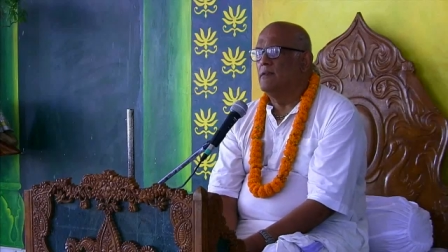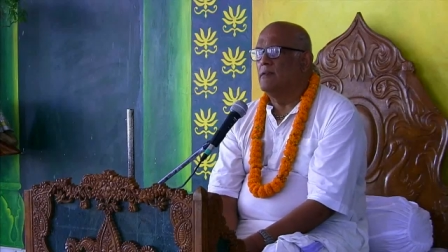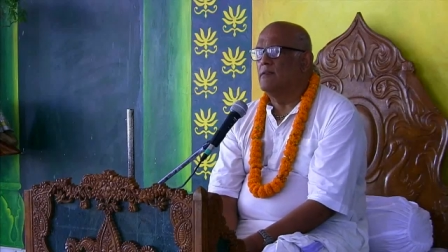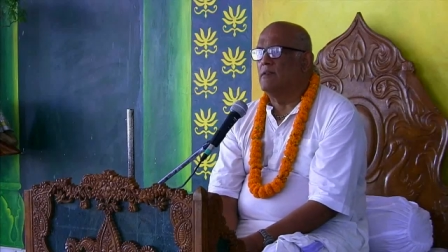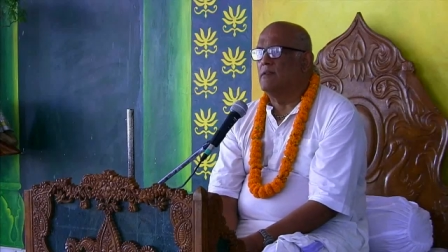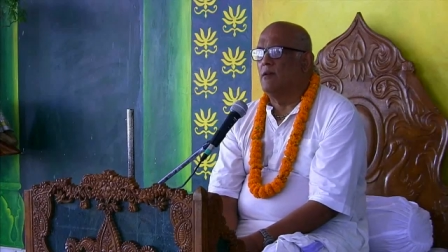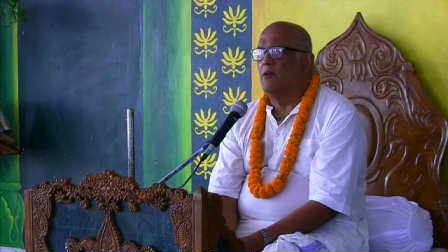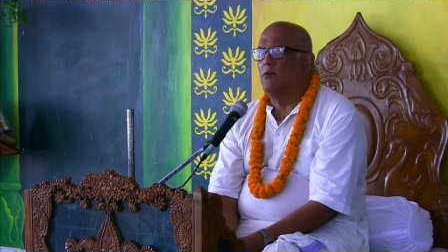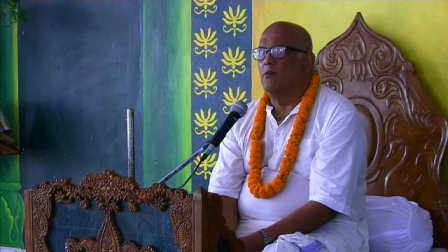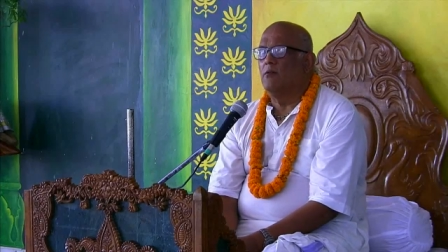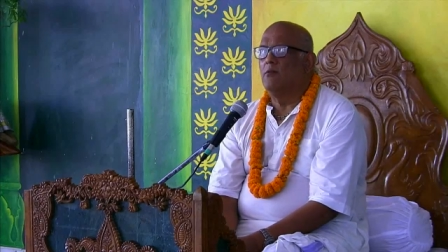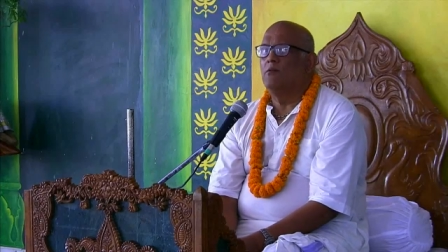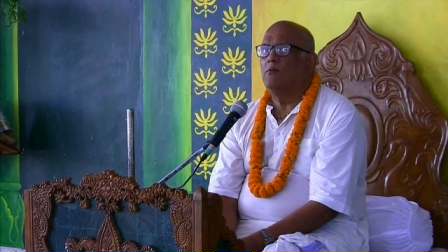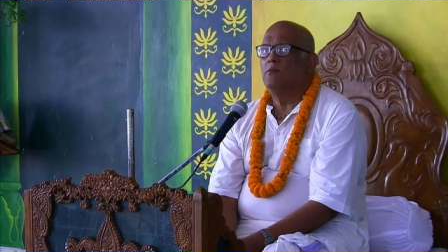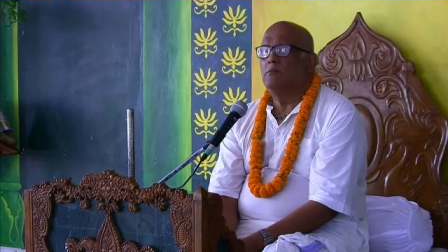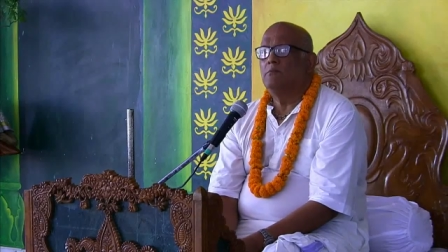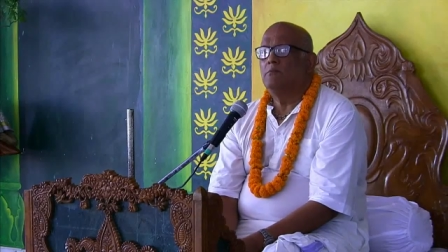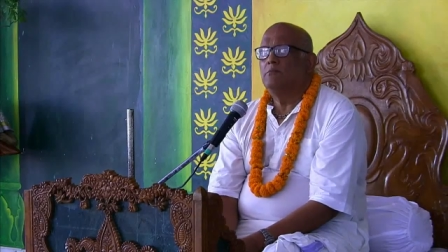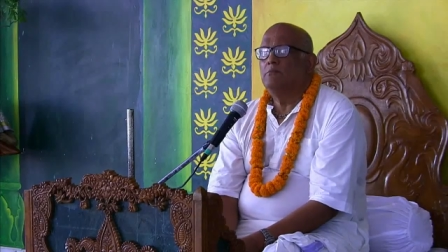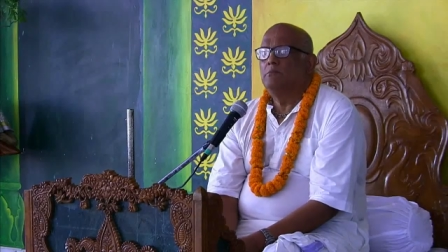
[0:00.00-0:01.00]

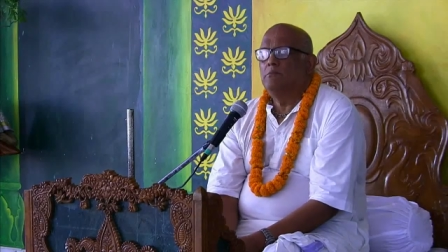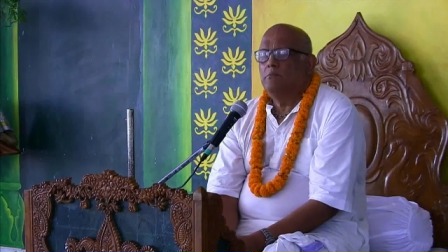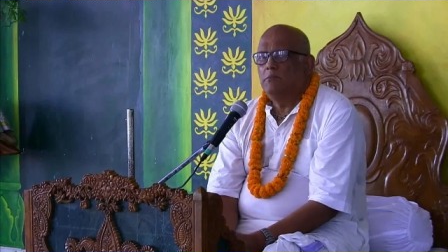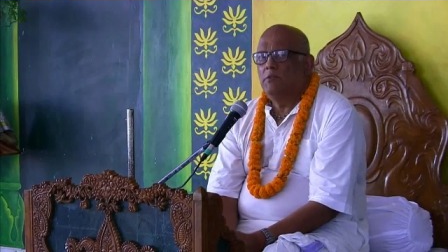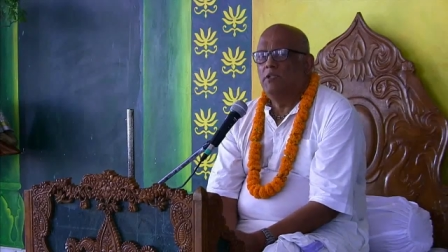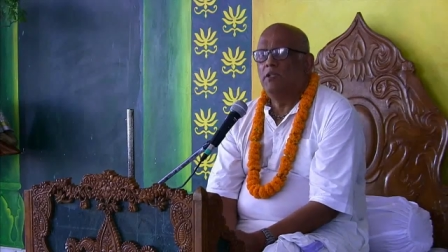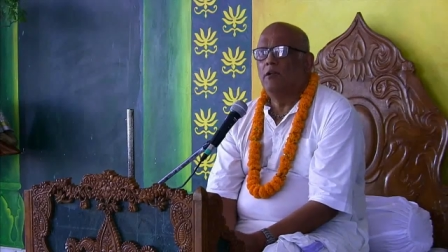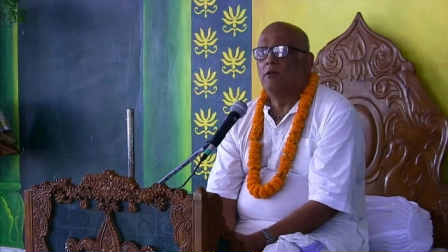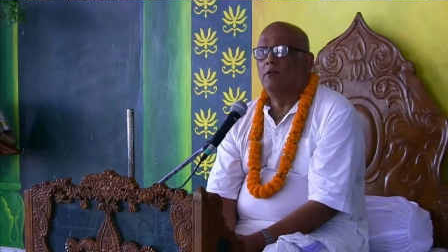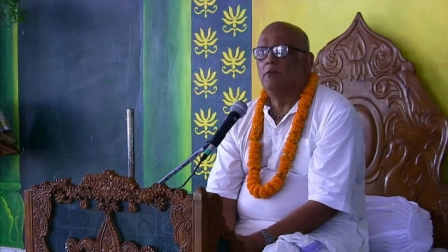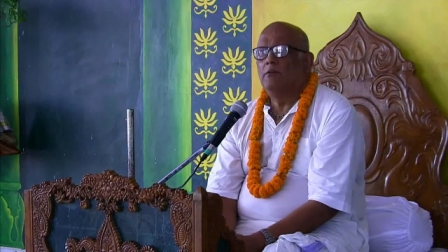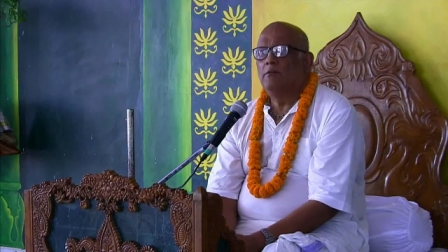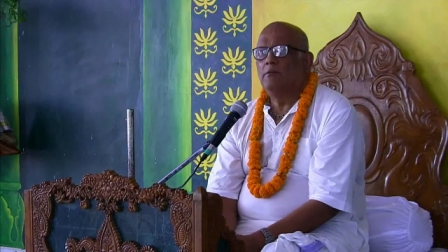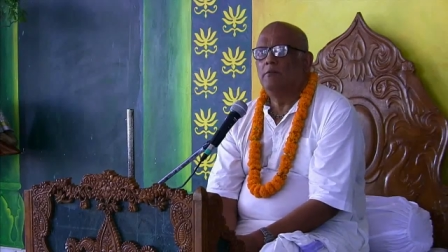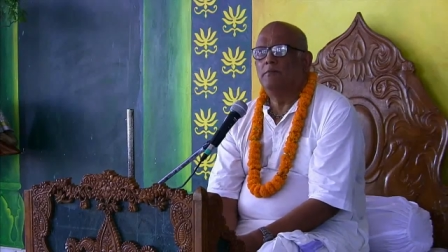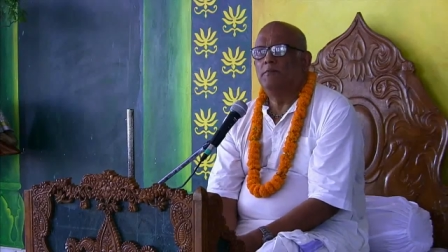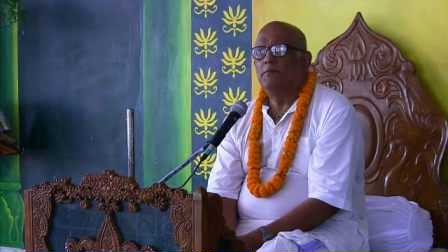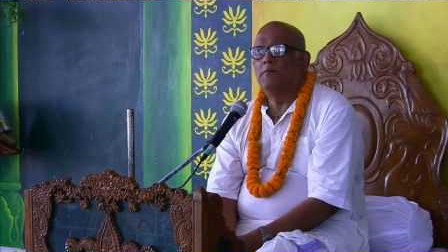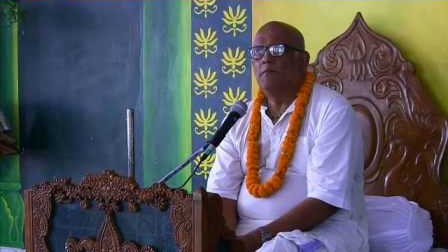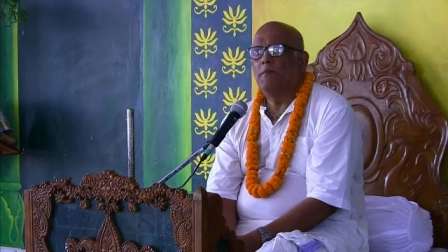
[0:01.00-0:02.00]
So, you know,
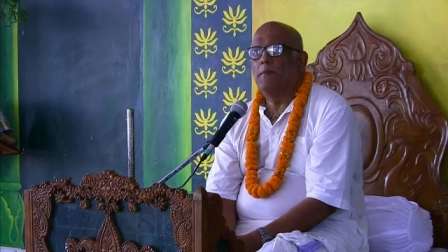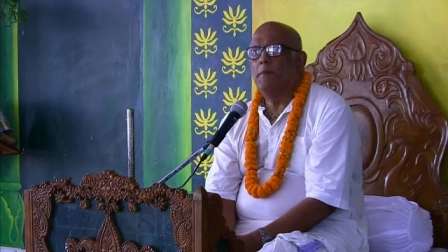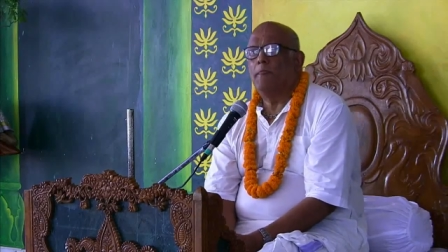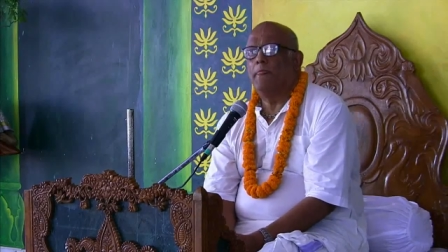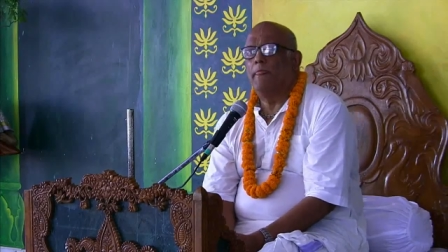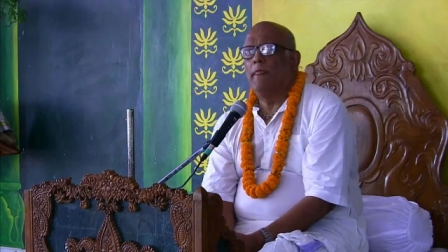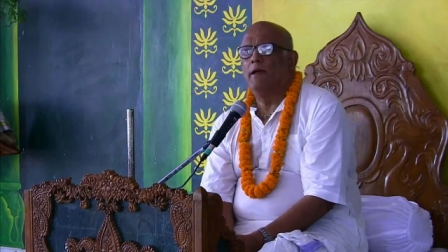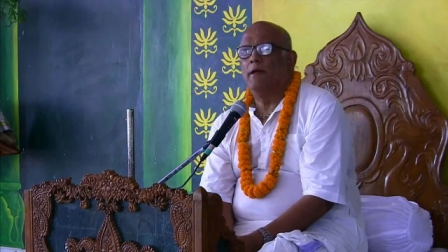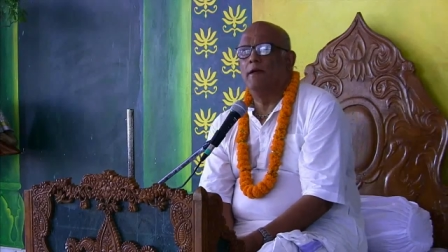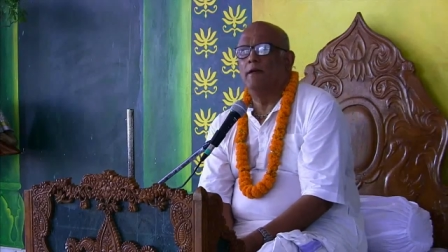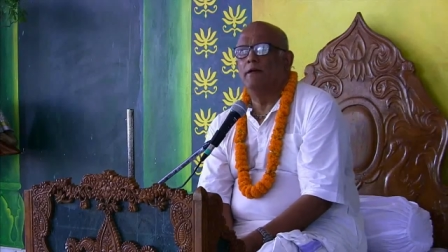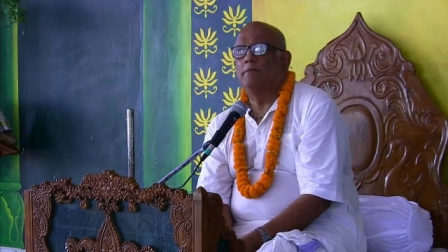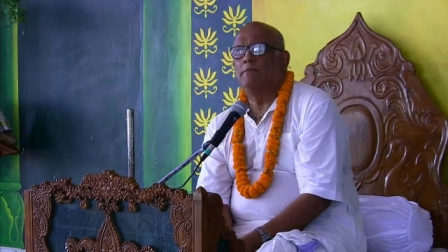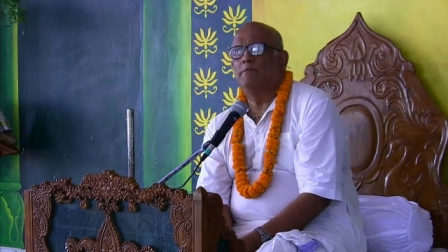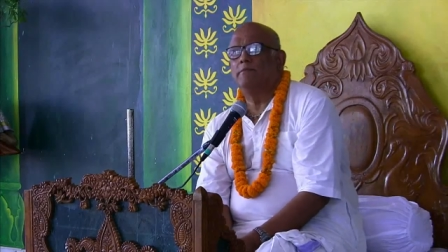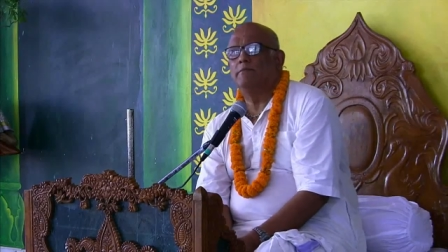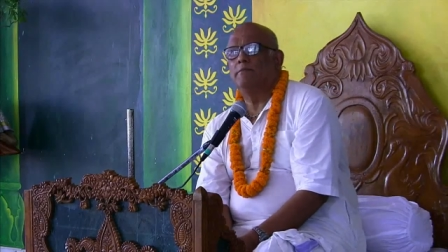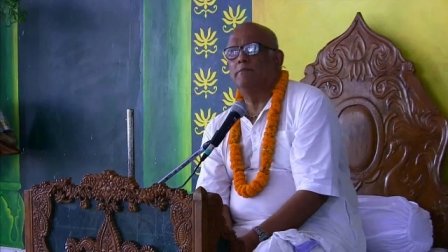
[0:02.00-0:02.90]
uh,